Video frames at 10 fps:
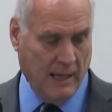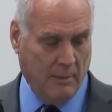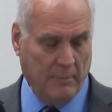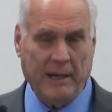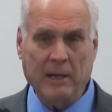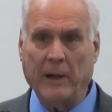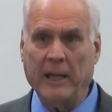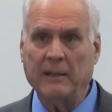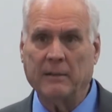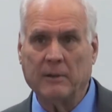But
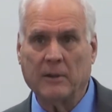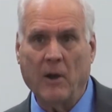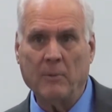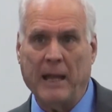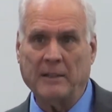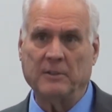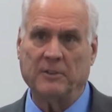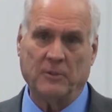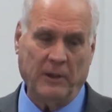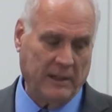anyway, going back to the
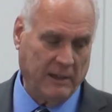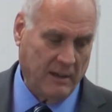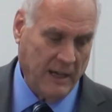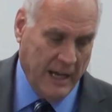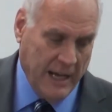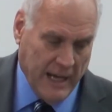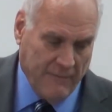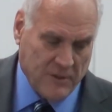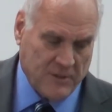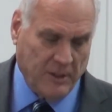screen here,
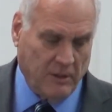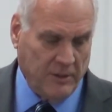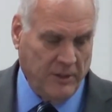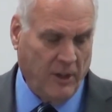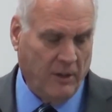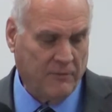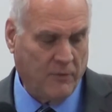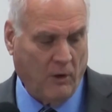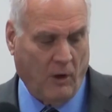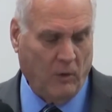if you still yearn
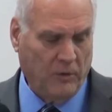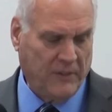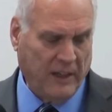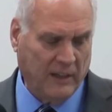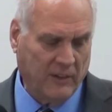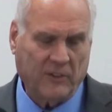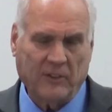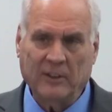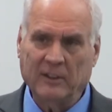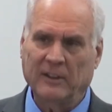for old
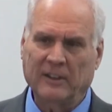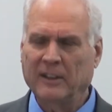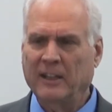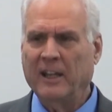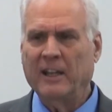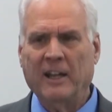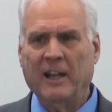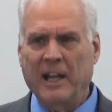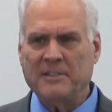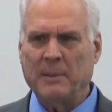things,
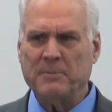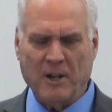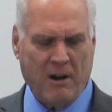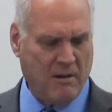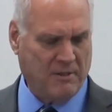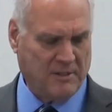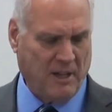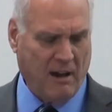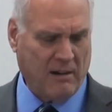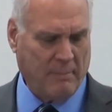it's absurd to
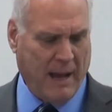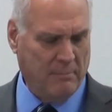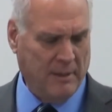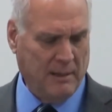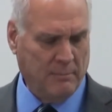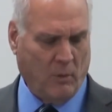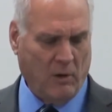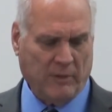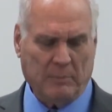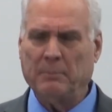talk about being
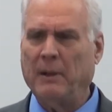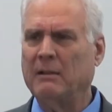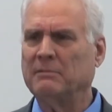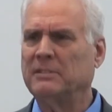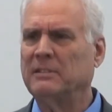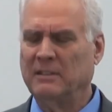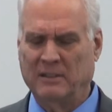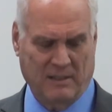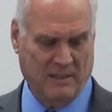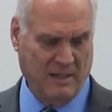born from above.
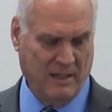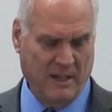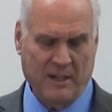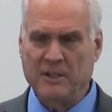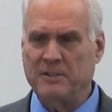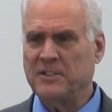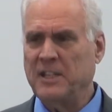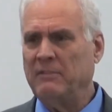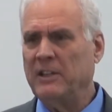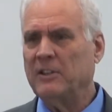You're
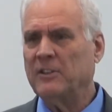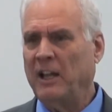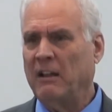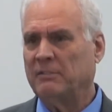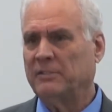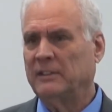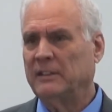deceiving yourself.